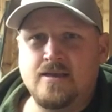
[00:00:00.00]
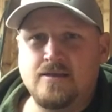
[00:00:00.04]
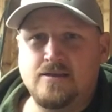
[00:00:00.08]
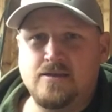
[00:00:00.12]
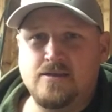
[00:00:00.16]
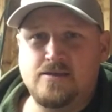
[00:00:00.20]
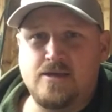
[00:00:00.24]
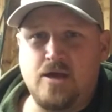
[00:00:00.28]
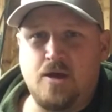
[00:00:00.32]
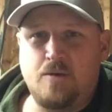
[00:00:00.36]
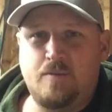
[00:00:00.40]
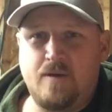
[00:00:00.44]

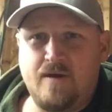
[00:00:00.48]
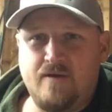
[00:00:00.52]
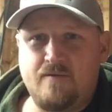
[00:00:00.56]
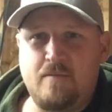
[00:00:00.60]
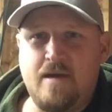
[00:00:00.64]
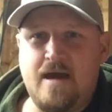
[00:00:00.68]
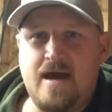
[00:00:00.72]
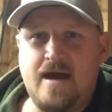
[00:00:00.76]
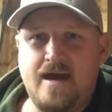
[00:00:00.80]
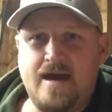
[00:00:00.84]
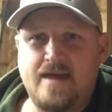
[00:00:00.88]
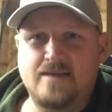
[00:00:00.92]
just hope
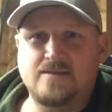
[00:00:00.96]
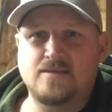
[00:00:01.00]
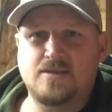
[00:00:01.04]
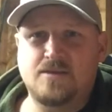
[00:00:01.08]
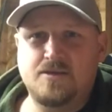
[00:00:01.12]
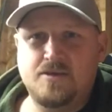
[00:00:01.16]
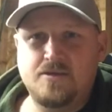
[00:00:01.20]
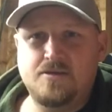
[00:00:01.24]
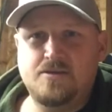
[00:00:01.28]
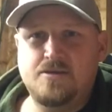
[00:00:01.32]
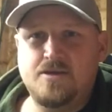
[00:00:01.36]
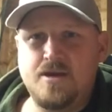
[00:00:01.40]
everybody has a
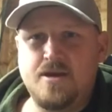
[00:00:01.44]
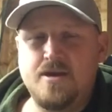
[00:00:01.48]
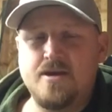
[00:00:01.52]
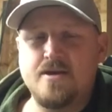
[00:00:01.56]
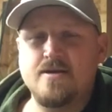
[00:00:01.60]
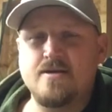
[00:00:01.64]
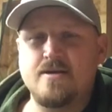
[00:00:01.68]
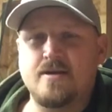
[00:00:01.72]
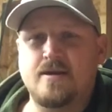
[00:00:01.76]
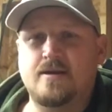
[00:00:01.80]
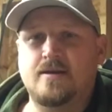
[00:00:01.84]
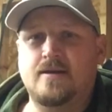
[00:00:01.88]
good
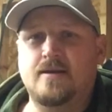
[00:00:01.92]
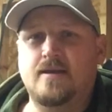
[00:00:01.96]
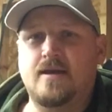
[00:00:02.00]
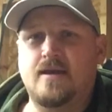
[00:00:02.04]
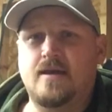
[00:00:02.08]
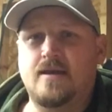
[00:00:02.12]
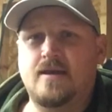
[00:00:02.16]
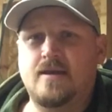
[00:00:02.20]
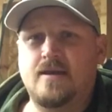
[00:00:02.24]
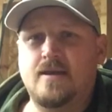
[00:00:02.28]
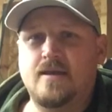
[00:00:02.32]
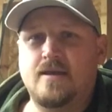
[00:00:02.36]
year, and
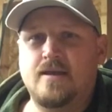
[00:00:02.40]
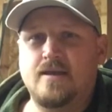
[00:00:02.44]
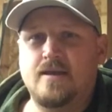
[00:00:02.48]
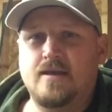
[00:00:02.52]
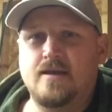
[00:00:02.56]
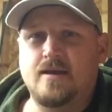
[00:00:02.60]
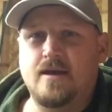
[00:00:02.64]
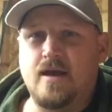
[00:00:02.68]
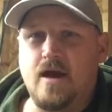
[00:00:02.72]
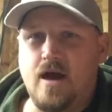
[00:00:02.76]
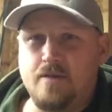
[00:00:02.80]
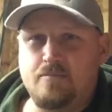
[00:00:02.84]

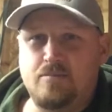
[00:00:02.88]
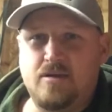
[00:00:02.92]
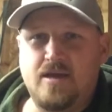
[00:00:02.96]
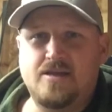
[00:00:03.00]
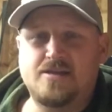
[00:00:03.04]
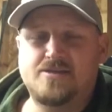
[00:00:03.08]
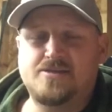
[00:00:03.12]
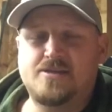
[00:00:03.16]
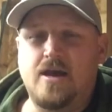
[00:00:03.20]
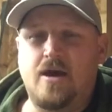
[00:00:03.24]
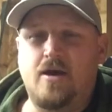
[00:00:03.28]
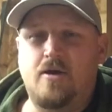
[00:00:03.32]
God
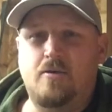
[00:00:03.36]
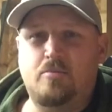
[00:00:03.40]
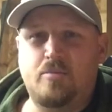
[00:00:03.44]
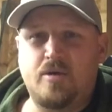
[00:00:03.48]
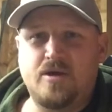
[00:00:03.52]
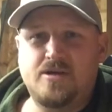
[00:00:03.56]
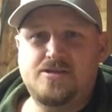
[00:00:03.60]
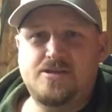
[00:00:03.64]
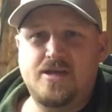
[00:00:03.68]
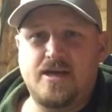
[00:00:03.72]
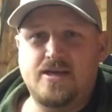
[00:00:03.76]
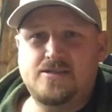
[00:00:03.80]
bless y'all.
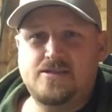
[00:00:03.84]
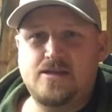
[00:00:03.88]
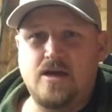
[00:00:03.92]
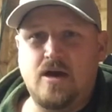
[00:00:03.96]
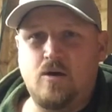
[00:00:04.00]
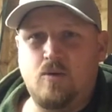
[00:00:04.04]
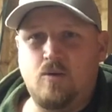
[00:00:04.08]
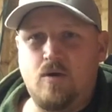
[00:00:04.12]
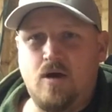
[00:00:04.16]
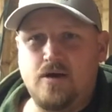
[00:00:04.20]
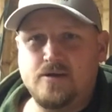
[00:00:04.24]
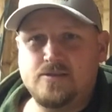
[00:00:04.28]
Appreciate
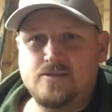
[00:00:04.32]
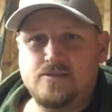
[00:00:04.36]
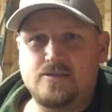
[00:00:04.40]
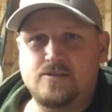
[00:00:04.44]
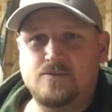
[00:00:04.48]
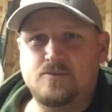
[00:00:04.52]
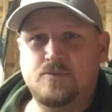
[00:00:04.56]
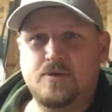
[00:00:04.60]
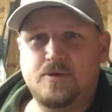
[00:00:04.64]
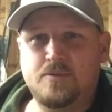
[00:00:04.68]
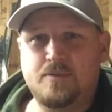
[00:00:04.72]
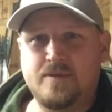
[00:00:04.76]
y'all watching,
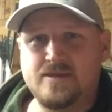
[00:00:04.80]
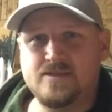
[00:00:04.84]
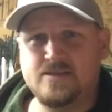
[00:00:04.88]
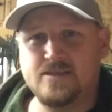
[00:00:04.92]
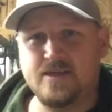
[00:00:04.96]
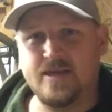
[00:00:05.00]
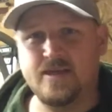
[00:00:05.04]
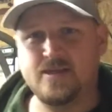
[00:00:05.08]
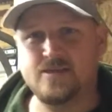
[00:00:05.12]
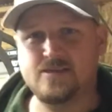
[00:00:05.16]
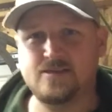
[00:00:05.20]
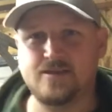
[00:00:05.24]
and we'll be
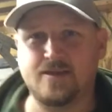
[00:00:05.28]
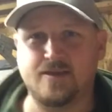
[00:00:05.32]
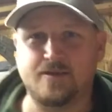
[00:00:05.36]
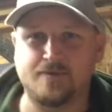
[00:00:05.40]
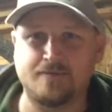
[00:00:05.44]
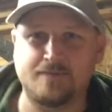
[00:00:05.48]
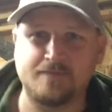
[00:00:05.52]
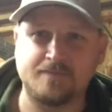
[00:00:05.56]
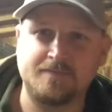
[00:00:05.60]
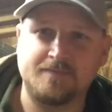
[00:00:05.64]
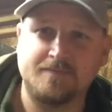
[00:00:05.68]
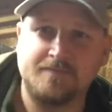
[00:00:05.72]
seeing you soon.